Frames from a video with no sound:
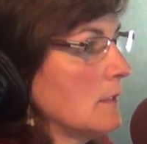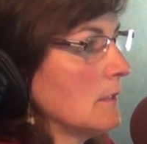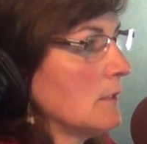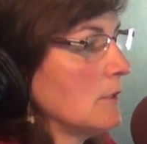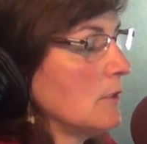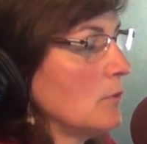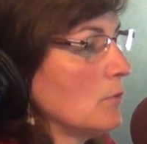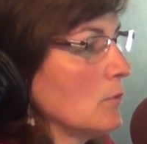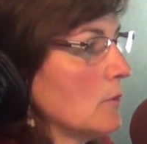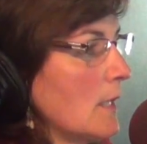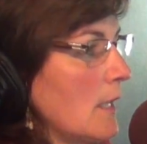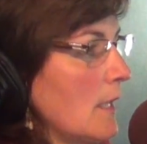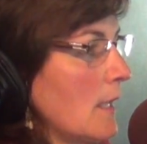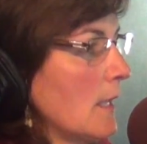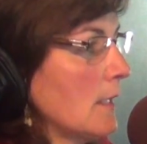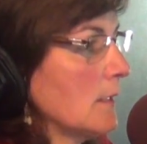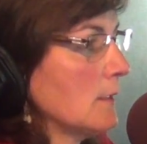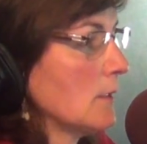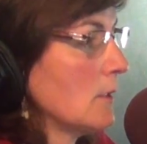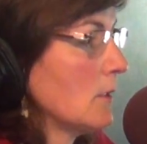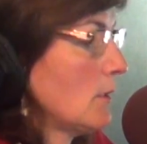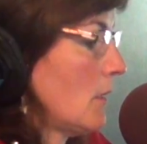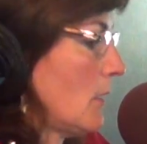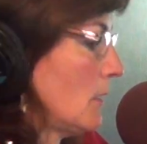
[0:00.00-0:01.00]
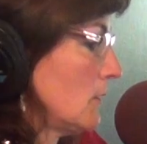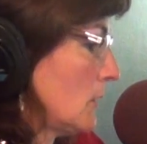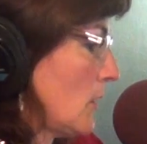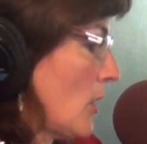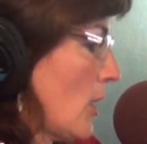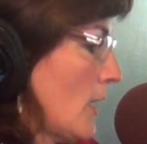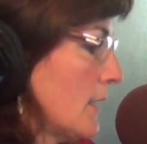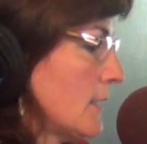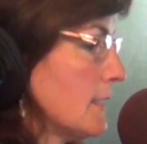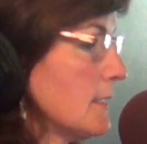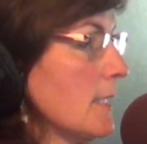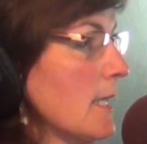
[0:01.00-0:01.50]
You can
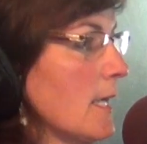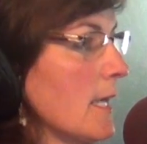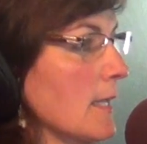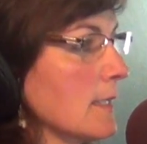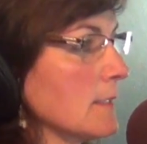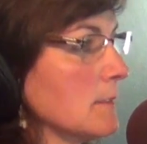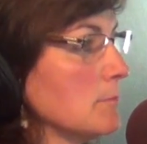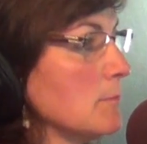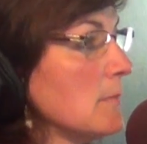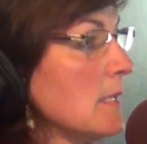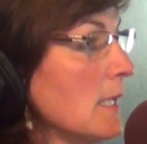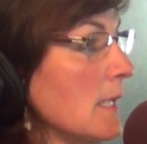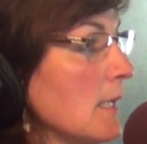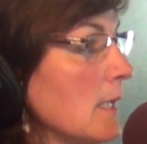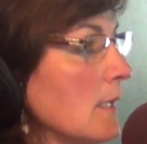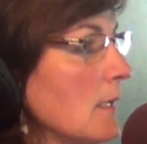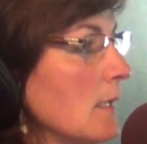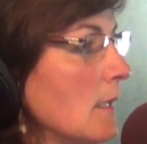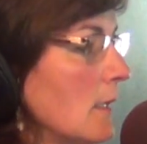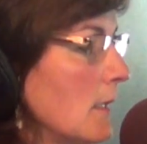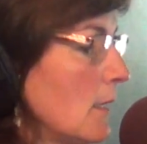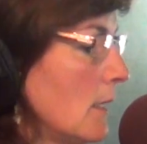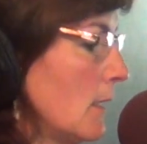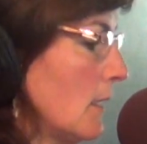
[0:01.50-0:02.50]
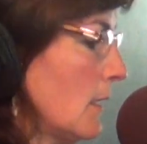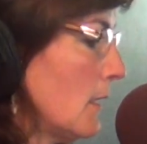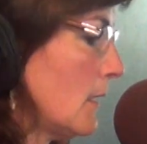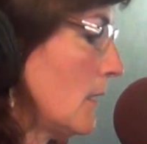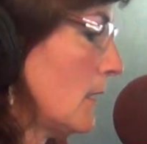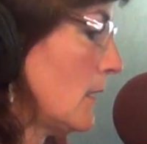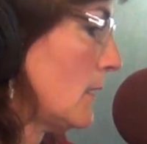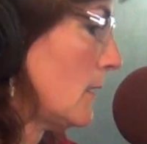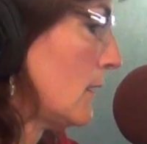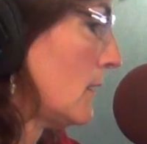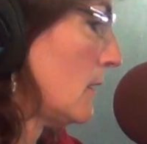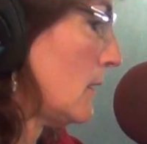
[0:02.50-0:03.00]
contact me
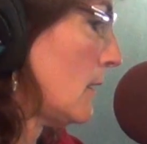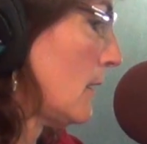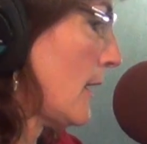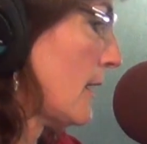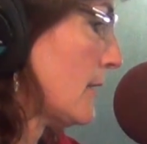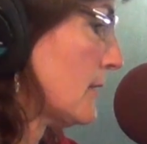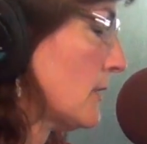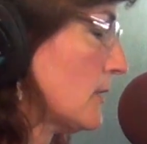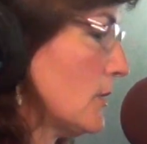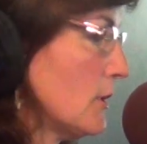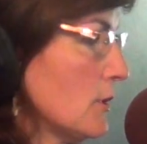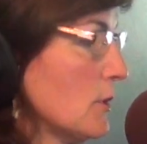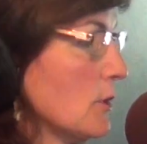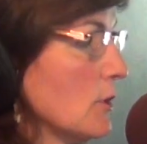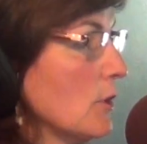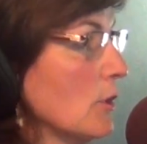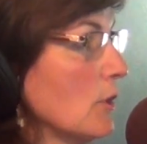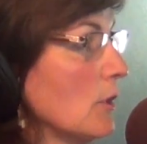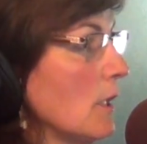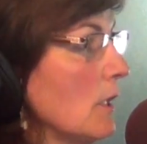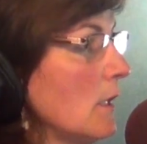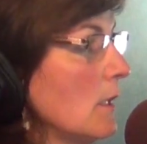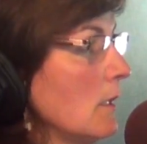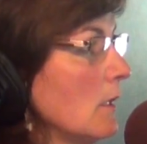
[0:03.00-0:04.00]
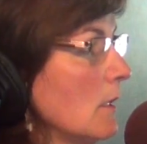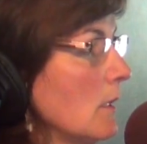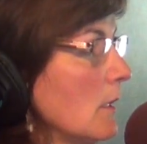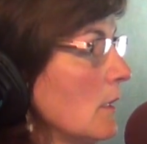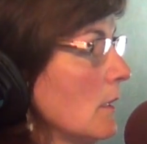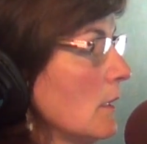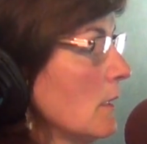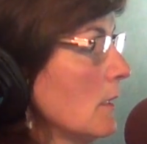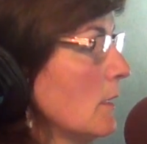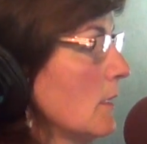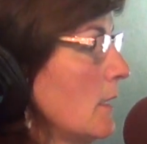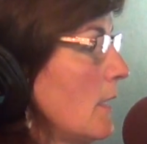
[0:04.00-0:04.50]
as an attorney,
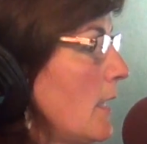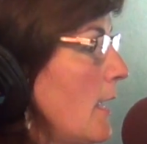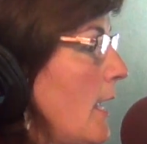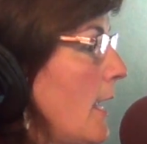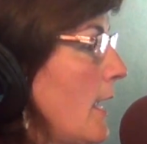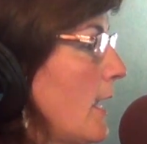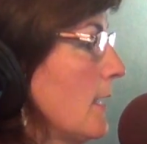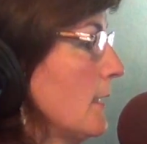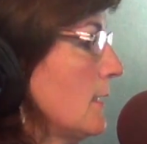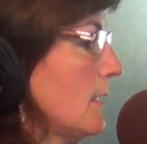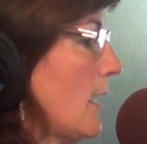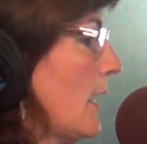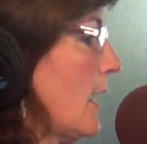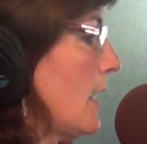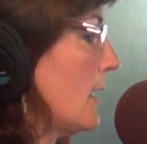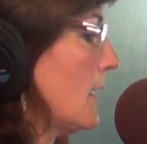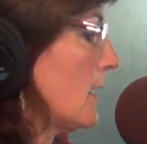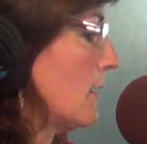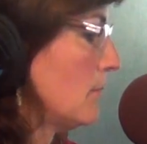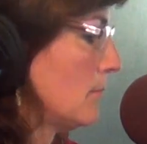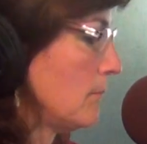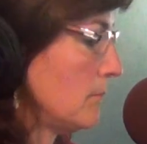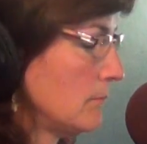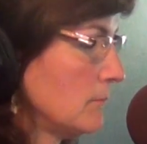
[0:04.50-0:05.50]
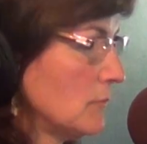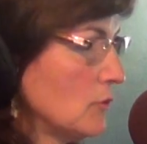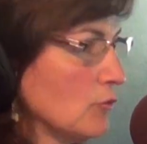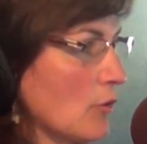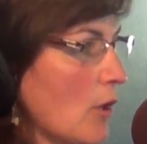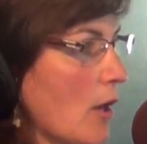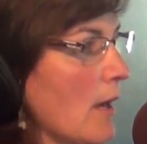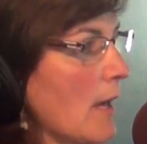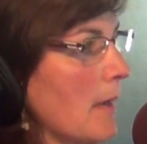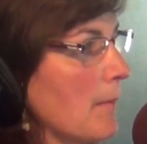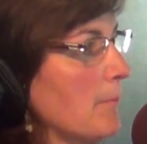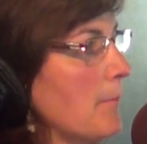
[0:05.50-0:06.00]
and I can
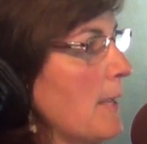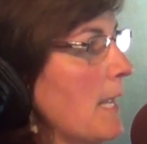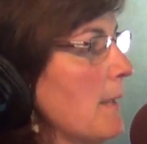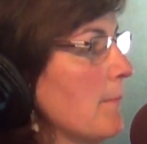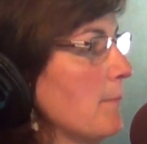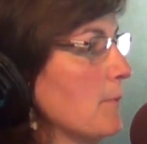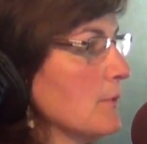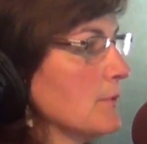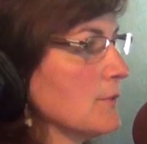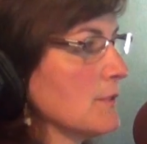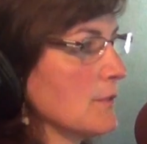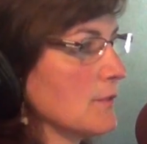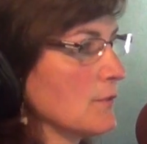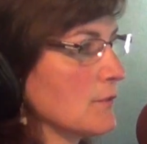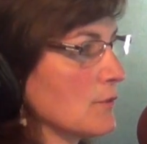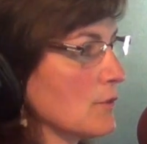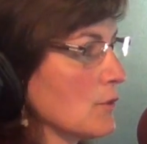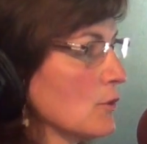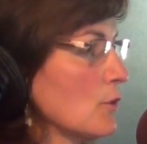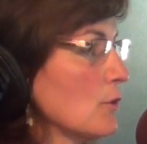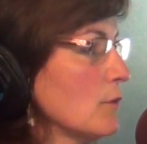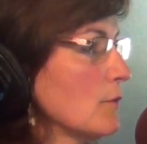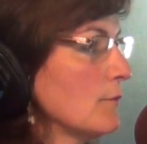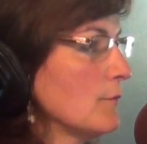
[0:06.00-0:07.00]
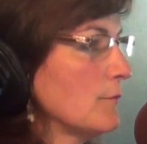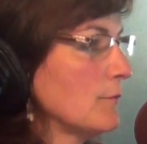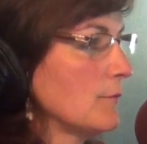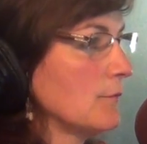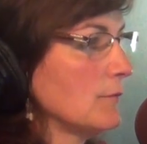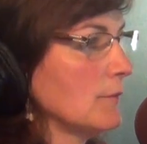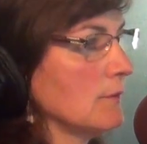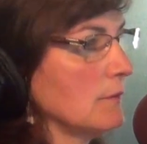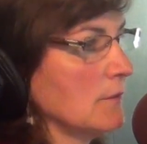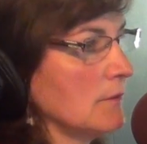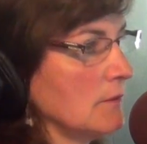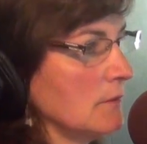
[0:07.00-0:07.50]
draw up papers and
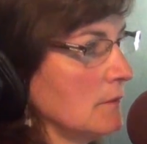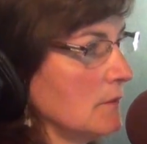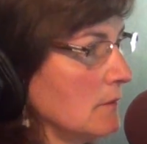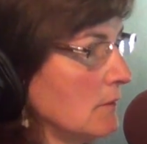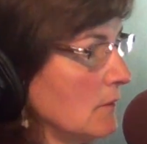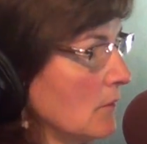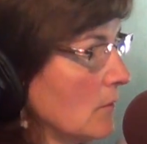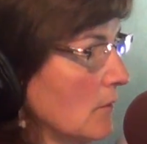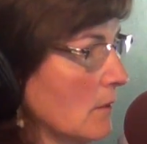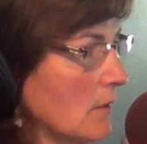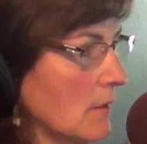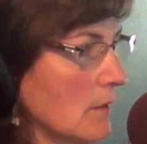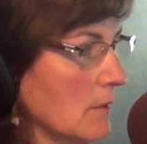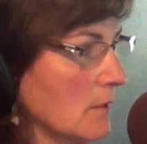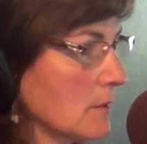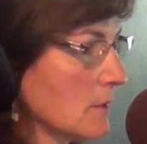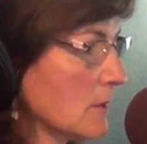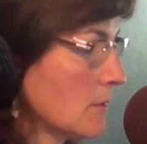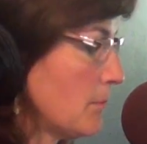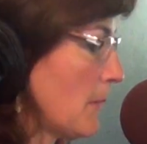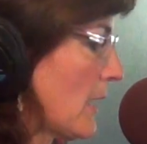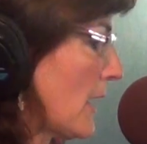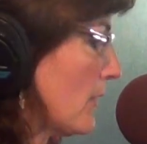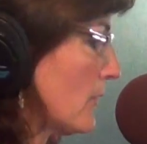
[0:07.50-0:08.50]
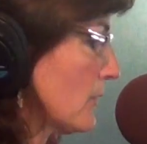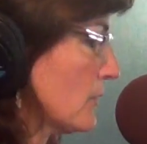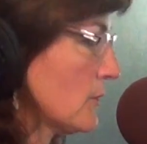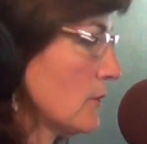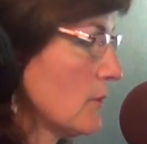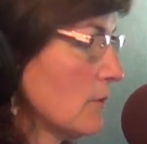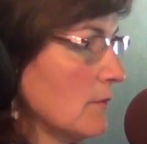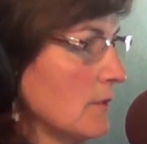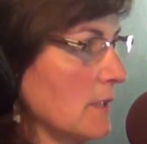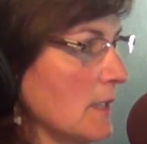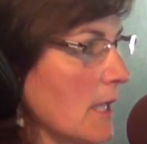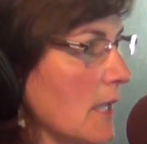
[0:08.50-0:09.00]
serve your spouse
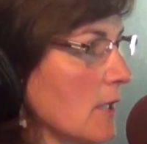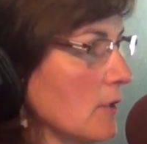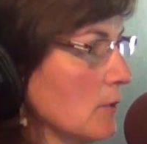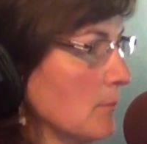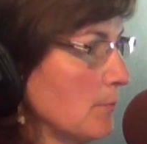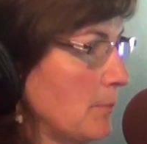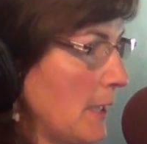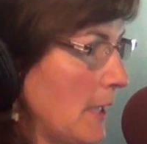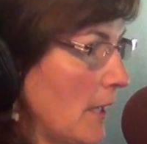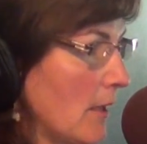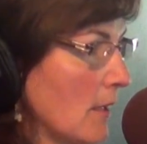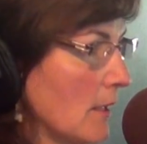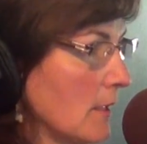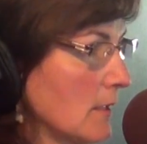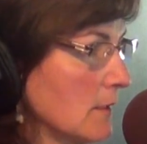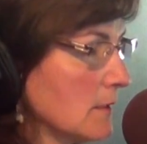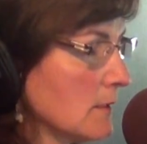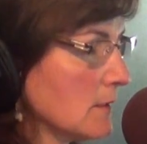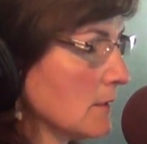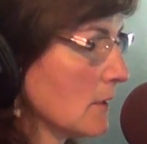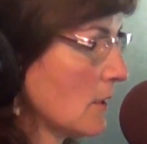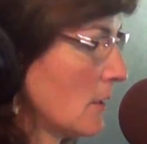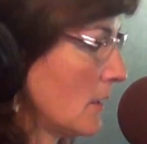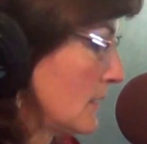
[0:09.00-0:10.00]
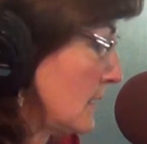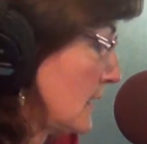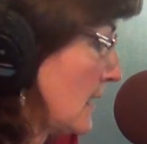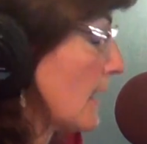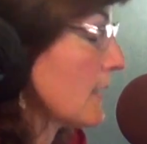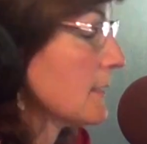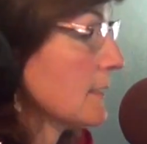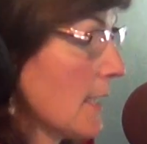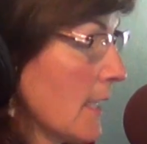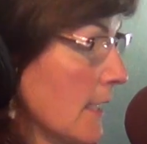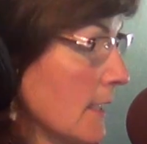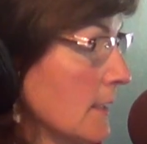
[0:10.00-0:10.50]
or the other parent,
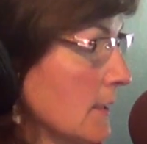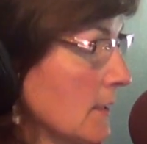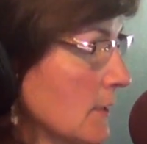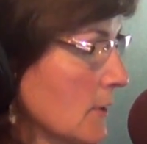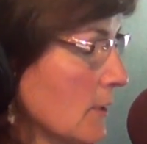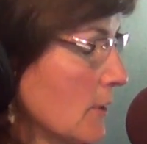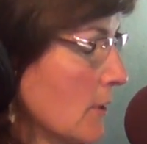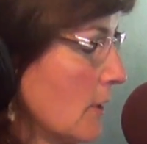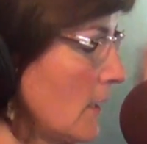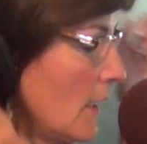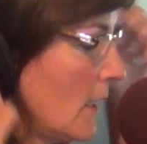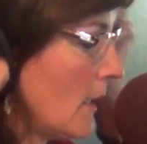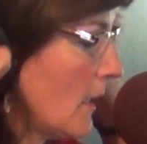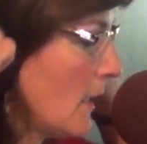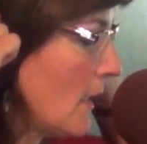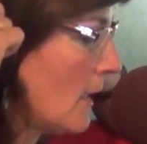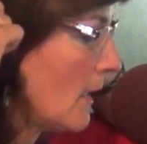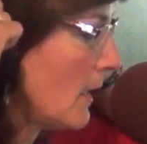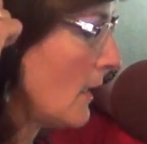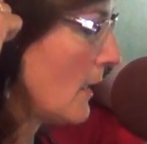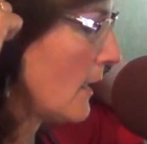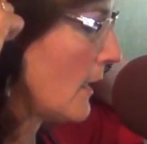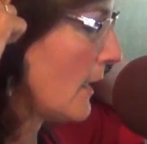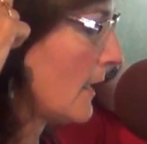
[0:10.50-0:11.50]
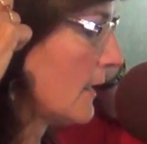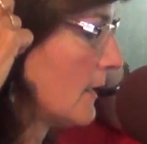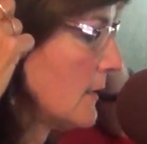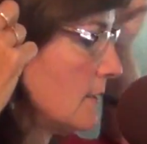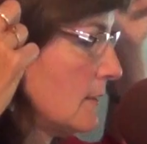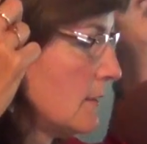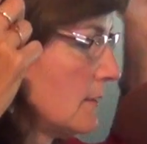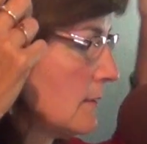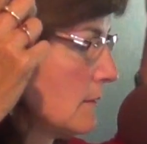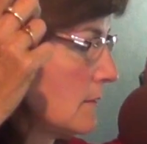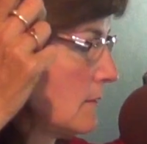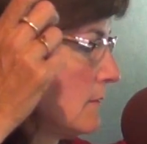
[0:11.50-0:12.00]
contact an attorney,
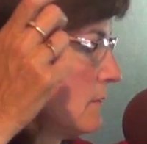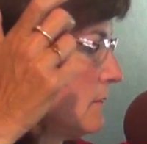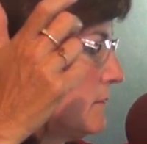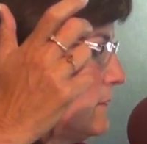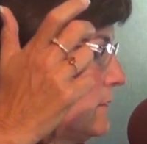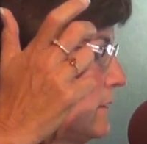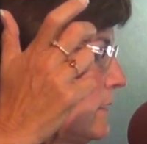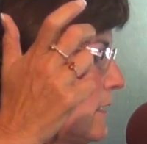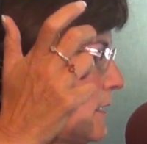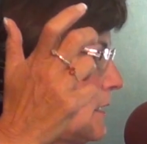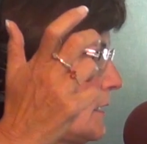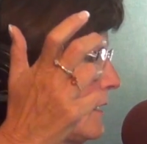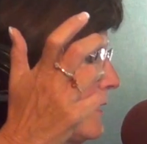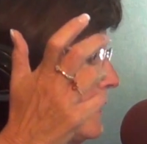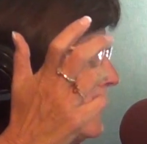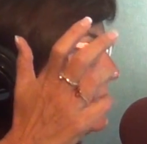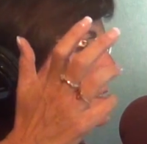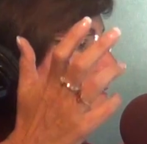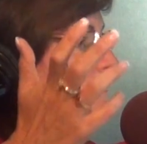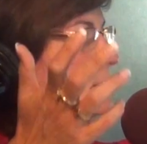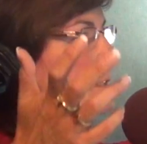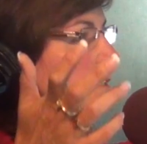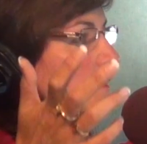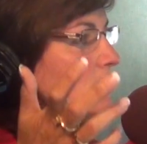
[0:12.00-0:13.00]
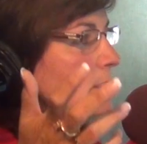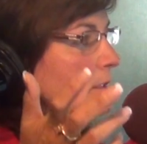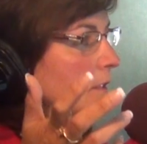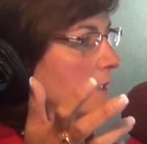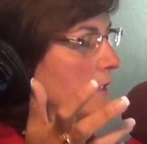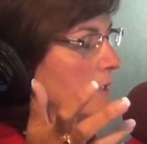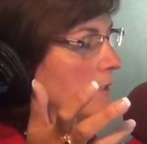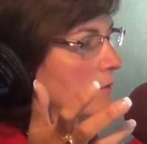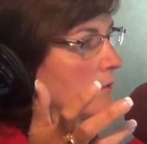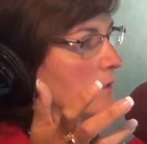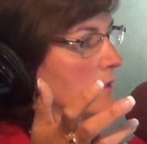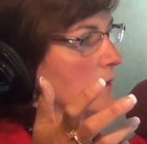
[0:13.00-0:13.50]
and
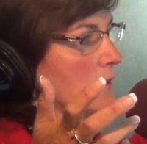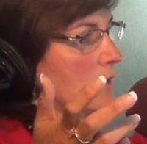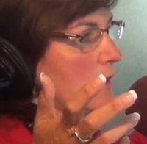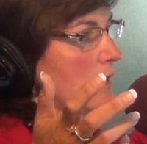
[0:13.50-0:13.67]
instantly you're in a